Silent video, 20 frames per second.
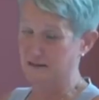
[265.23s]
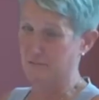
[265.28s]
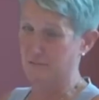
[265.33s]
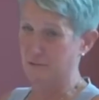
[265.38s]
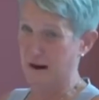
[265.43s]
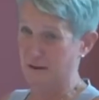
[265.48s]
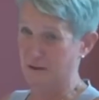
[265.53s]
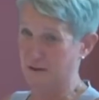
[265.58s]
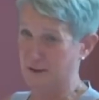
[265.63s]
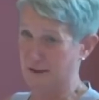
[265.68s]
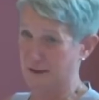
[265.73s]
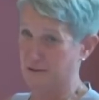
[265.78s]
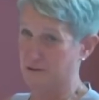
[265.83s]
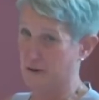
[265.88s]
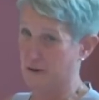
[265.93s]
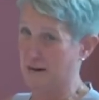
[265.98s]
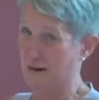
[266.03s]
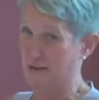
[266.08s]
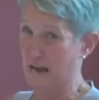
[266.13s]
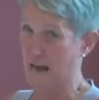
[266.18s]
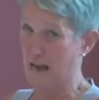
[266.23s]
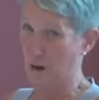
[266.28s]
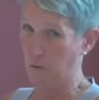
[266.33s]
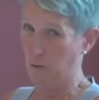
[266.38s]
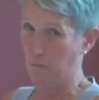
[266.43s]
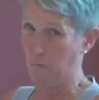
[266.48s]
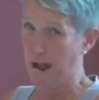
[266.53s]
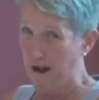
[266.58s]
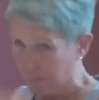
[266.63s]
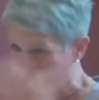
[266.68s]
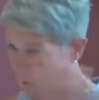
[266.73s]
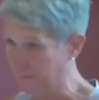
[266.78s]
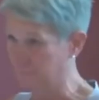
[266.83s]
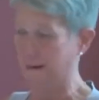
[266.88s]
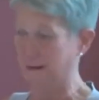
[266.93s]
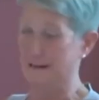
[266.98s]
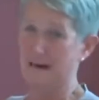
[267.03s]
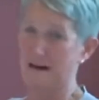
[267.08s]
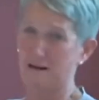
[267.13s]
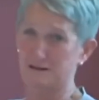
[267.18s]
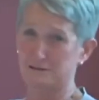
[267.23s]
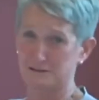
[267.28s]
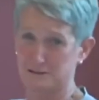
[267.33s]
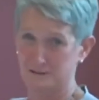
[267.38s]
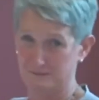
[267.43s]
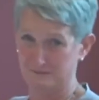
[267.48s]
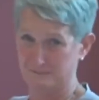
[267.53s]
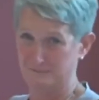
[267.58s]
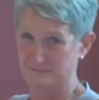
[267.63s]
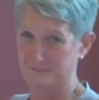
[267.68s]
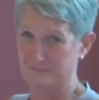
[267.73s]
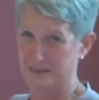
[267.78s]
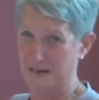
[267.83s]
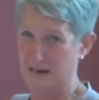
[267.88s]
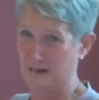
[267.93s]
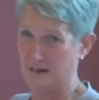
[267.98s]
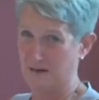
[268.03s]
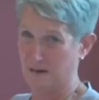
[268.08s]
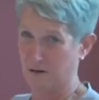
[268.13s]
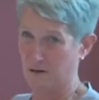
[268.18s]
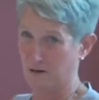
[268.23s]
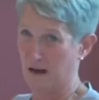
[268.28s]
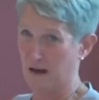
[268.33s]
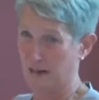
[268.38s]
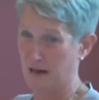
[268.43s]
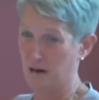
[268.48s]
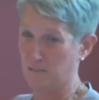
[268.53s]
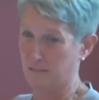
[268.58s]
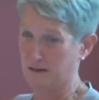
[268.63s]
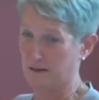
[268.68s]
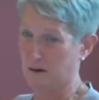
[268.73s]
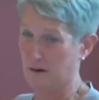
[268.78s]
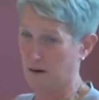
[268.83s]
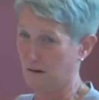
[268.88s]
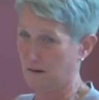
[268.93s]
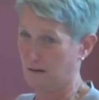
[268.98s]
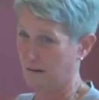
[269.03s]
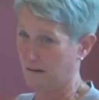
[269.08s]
the right thing trying to help everybody else, and they're not helping her.